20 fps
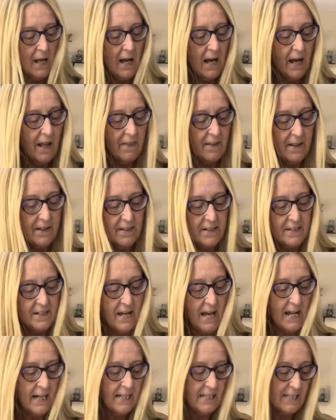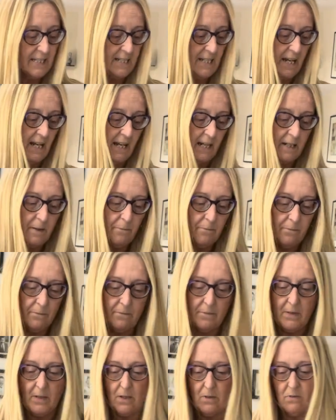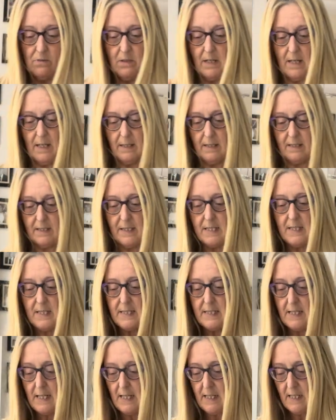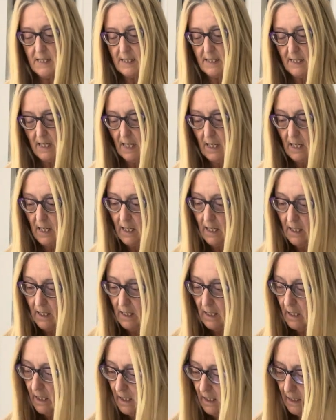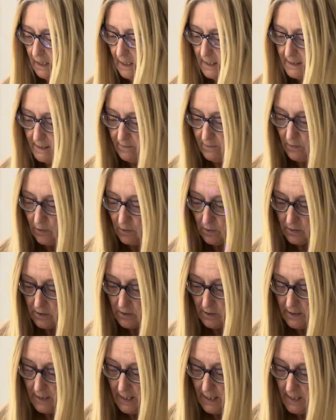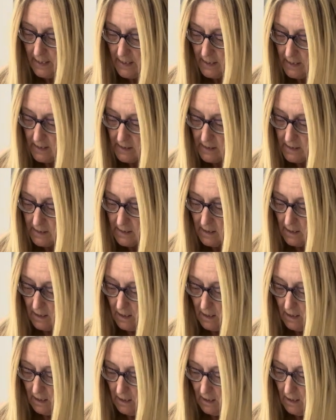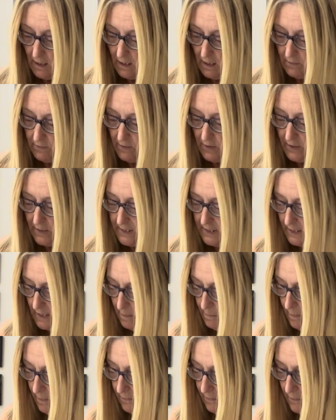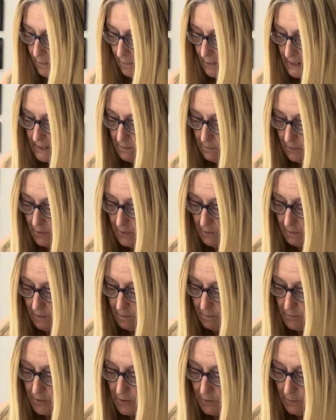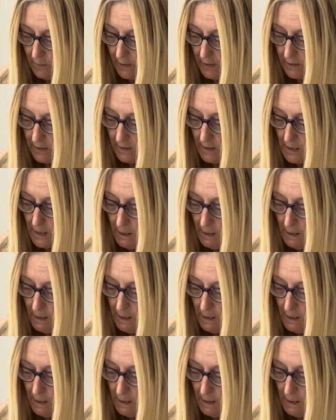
And then the next thing, right, this is, let's have a look. So that is, I've got to tick them off, otherwise I won't know what I'm doing.